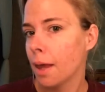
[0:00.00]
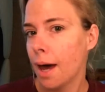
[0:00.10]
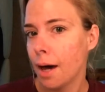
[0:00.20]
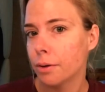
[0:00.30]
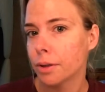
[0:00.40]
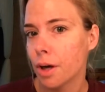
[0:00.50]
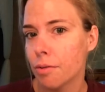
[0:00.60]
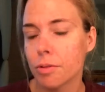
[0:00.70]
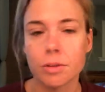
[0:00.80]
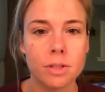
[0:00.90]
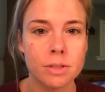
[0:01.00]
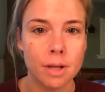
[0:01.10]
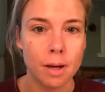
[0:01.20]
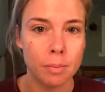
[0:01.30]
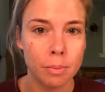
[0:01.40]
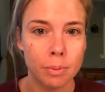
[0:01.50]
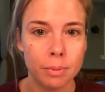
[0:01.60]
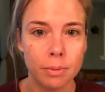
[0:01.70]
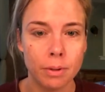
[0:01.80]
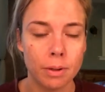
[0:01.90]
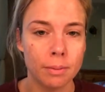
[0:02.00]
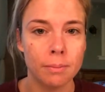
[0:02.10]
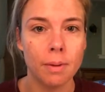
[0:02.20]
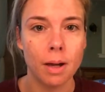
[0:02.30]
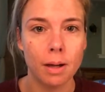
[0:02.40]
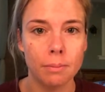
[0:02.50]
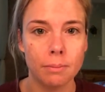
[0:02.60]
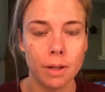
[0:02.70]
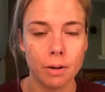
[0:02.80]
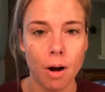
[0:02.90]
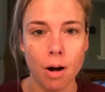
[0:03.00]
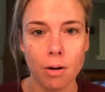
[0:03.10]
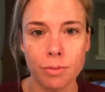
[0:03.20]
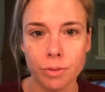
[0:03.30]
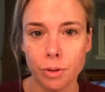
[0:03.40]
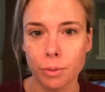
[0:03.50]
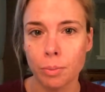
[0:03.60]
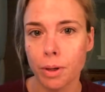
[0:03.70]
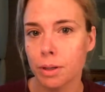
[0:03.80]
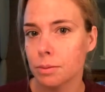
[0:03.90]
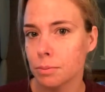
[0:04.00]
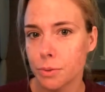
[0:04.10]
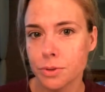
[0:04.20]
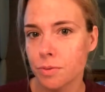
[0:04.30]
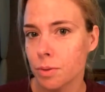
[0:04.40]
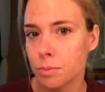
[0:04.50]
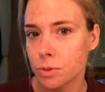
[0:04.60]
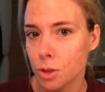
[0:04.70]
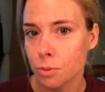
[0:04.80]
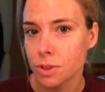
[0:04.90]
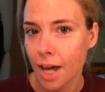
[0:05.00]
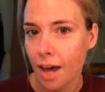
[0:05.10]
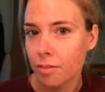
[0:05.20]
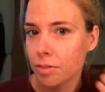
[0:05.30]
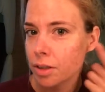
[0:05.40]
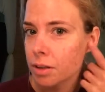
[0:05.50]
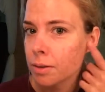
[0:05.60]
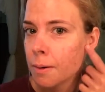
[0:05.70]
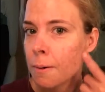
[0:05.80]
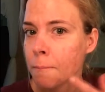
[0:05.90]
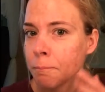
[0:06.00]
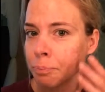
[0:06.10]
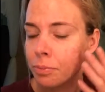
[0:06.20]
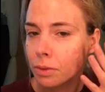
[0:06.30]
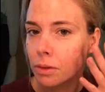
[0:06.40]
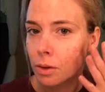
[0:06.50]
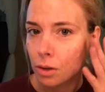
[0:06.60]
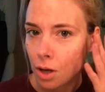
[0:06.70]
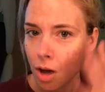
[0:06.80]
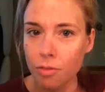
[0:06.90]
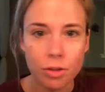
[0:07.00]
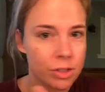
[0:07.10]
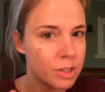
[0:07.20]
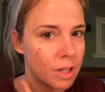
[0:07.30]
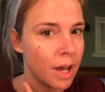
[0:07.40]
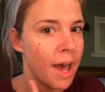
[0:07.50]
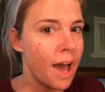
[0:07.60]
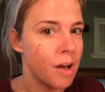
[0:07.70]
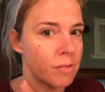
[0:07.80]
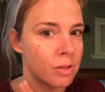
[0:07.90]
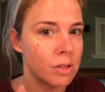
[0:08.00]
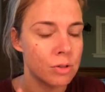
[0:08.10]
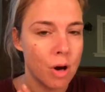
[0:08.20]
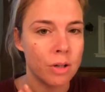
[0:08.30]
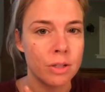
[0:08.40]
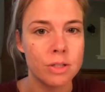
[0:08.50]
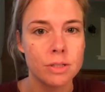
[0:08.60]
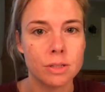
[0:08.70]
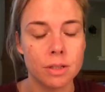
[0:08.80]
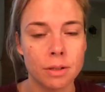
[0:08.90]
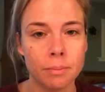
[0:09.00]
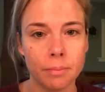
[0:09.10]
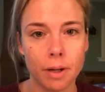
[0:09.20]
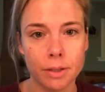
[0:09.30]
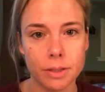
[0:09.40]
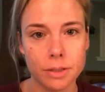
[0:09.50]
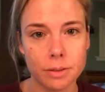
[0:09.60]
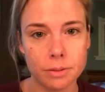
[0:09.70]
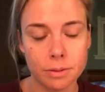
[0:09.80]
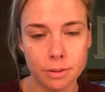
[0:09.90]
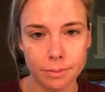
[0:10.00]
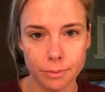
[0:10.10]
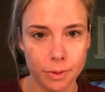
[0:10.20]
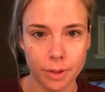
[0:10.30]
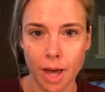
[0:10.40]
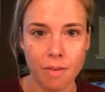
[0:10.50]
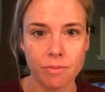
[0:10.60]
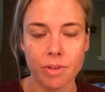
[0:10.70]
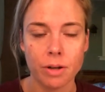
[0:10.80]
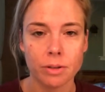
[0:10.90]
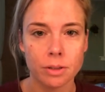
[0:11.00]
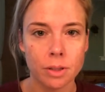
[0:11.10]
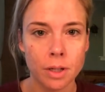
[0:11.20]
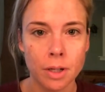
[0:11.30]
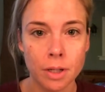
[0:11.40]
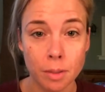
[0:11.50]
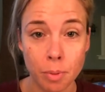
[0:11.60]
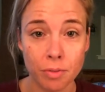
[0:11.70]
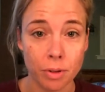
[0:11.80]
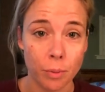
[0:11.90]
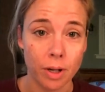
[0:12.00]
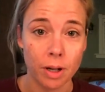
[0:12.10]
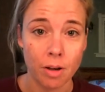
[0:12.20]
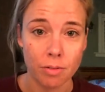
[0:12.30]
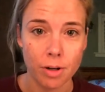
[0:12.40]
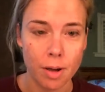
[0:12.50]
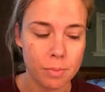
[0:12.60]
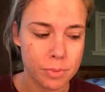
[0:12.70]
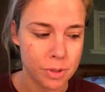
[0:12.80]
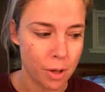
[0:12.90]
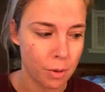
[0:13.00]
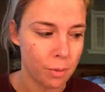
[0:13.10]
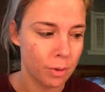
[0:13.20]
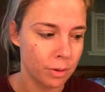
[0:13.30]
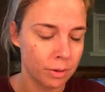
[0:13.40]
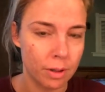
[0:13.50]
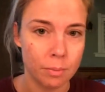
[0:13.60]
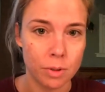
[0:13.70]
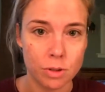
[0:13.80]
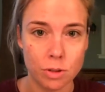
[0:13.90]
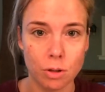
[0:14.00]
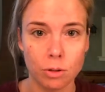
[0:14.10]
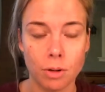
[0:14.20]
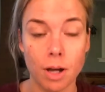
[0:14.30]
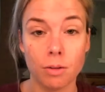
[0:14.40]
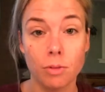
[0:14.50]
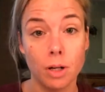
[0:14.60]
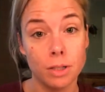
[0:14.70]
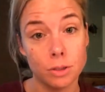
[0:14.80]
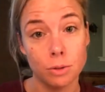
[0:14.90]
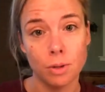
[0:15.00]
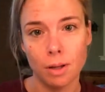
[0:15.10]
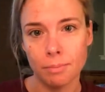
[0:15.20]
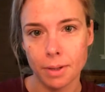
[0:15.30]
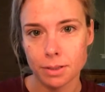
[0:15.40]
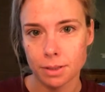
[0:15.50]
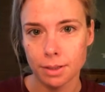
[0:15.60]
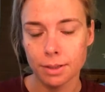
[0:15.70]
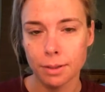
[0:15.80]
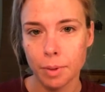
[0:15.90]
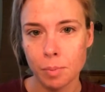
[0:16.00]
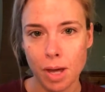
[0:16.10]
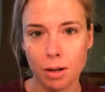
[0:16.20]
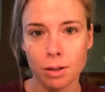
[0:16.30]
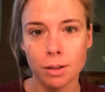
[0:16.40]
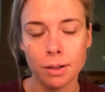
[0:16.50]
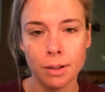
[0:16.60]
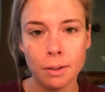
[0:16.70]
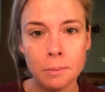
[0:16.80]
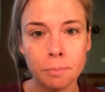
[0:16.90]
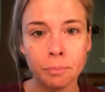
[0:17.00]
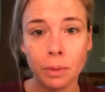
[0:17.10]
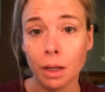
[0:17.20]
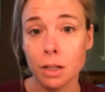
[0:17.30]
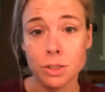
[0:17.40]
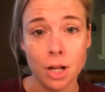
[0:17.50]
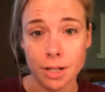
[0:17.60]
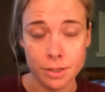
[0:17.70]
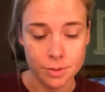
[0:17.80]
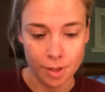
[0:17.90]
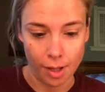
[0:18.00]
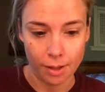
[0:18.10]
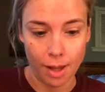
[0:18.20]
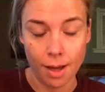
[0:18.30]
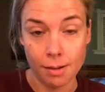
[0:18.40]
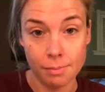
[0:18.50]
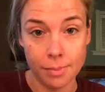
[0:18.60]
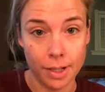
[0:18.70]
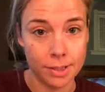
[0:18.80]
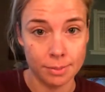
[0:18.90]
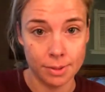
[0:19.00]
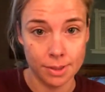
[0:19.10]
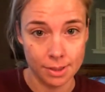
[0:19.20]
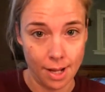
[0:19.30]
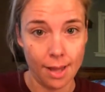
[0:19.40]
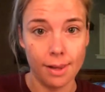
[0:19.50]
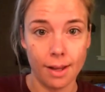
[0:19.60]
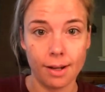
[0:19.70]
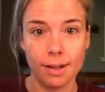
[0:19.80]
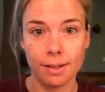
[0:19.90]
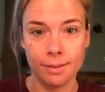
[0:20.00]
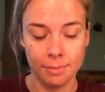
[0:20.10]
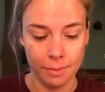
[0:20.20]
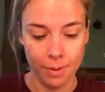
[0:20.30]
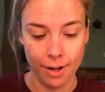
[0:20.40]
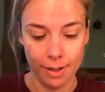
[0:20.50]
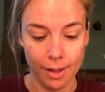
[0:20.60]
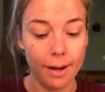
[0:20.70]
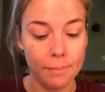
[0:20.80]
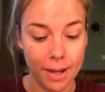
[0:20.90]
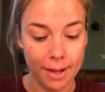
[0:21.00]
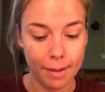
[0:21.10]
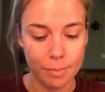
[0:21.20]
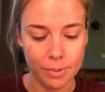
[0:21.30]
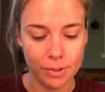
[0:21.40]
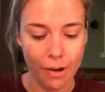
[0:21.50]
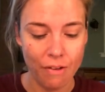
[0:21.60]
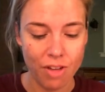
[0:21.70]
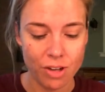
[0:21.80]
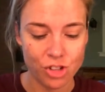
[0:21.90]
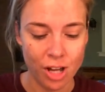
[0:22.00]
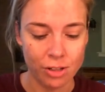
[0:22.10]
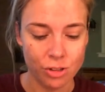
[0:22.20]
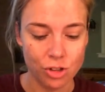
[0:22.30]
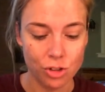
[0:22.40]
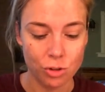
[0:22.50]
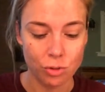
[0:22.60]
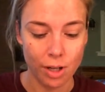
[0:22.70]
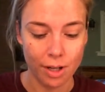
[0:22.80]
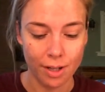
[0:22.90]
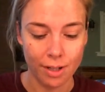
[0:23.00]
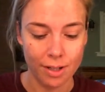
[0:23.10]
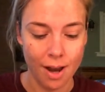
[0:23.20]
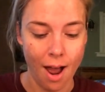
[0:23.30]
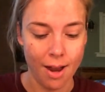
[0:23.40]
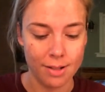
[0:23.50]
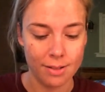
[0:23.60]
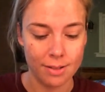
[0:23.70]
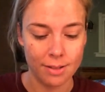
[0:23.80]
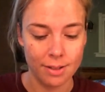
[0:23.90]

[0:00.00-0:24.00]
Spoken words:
how to cover this up. There are a few, but most of them don't have the coverage that I have or the darkness. I just really haven't found the perfect way to cover it up. So I'm going to show you kind of what I do that makes it a little bit better. And I should also say that my husband does not like me wearing a lot of makeup, so I have that challenge too. Like, I cannot